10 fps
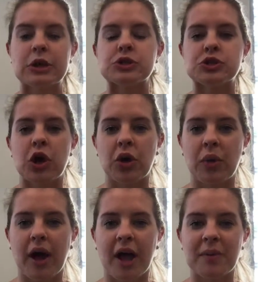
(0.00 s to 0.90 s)

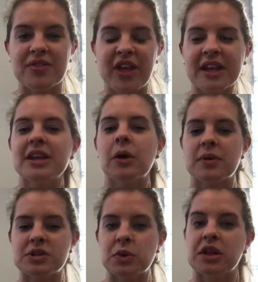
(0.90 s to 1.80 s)
So I would then go
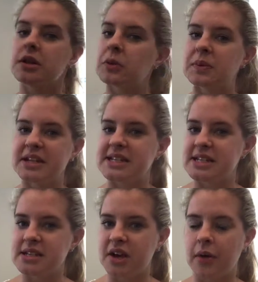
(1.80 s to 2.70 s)
into a little bit of
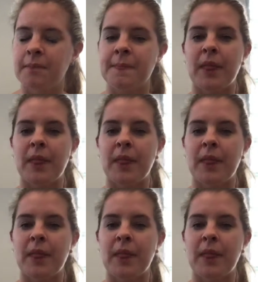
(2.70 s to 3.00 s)
detail